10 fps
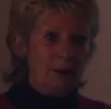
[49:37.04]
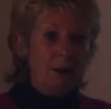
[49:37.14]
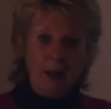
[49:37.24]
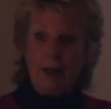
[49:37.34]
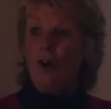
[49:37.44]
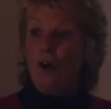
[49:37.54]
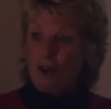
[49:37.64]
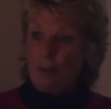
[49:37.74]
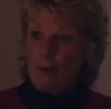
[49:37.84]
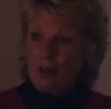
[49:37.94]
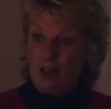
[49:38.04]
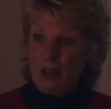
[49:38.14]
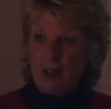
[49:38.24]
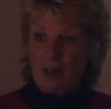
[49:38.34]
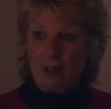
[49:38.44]
Like
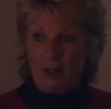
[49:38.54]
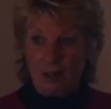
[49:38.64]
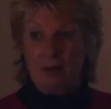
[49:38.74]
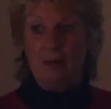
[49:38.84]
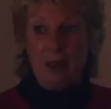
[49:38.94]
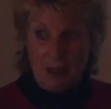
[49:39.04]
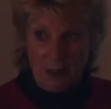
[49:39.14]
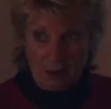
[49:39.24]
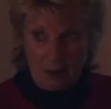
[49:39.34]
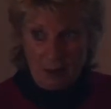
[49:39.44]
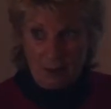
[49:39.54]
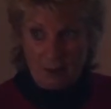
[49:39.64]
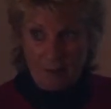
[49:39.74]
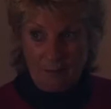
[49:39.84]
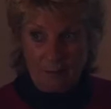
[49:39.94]
octopuses and chameleons
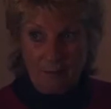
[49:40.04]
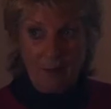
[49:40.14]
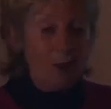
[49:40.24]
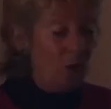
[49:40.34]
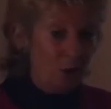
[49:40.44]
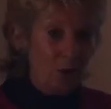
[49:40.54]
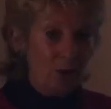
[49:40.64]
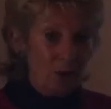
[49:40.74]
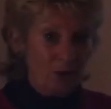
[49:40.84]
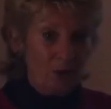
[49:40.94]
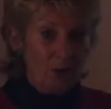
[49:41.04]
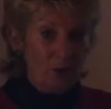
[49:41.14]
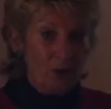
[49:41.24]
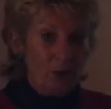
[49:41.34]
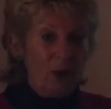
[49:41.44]
on Earth,
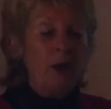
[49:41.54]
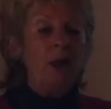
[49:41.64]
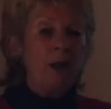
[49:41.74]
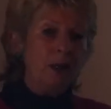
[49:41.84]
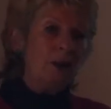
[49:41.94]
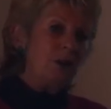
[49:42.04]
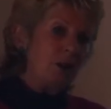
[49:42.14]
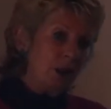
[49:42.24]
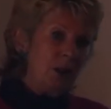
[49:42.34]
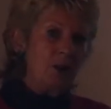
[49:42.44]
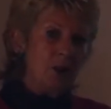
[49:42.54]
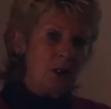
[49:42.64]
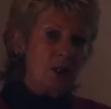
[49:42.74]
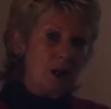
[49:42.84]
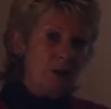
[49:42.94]
it can change
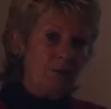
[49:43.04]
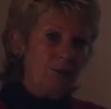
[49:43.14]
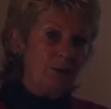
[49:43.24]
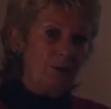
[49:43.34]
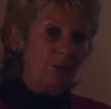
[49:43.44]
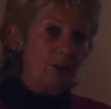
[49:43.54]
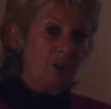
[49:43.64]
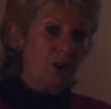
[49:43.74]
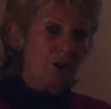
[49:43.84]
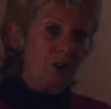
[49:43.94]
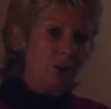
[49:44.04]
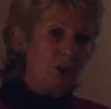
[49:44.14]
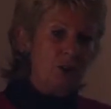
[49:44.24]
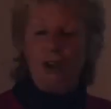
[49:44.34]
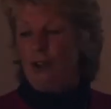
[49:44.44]
itself
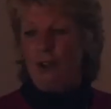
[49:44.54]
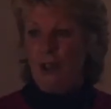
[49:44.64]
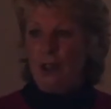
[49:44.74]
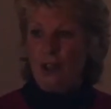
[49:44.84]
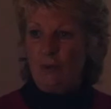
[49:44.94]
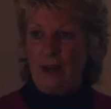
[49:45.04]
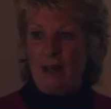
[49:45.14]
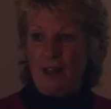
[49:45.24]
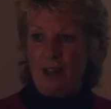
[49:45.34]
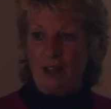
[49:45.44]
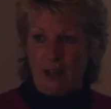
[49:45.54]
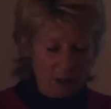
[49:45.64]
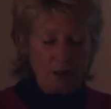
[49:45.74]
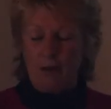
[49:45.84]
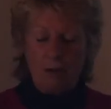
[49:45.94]
into anything
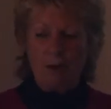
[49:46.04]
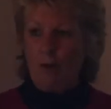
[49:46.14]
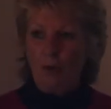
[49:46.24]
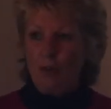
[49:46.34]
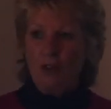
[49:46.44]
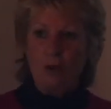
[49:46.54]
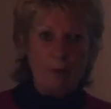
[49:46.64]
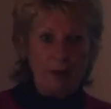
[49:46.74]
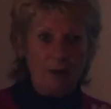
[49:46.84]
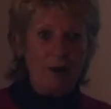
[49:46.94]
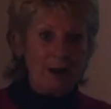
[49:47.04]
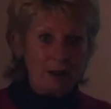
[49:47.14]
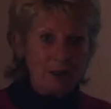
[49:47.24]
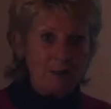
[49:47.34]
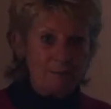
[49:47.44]
it wants to appear
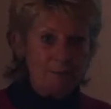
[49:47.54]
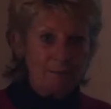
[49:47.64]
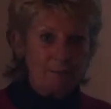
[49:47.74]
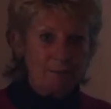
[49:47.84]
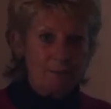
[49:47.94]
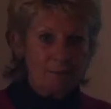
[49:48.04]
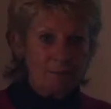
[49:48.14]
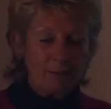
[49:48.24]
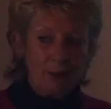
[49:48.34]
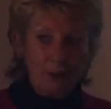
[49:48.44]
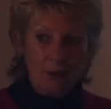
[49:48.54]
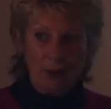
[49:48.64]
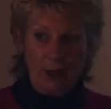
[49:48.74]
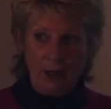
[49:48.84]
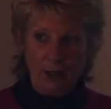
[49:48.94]
as.
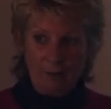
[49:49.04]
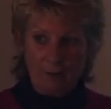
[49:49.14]
Okay?